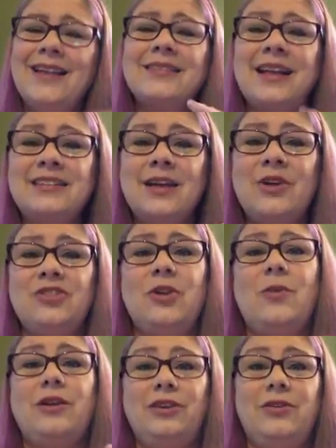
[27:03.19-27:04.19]
that's how much I
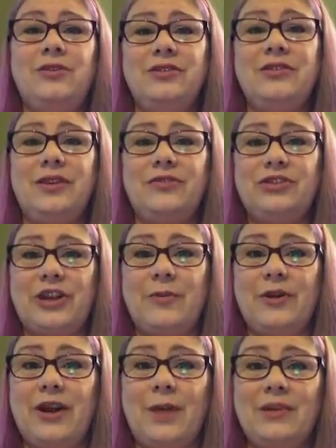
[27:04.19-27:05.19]
want you to love your
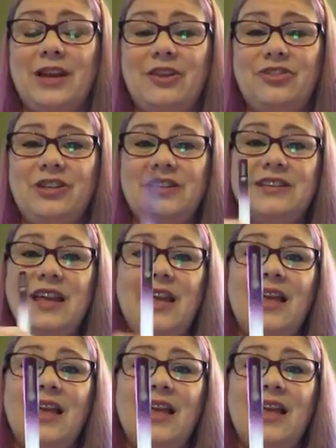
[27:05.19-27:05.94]
Jamberry applications.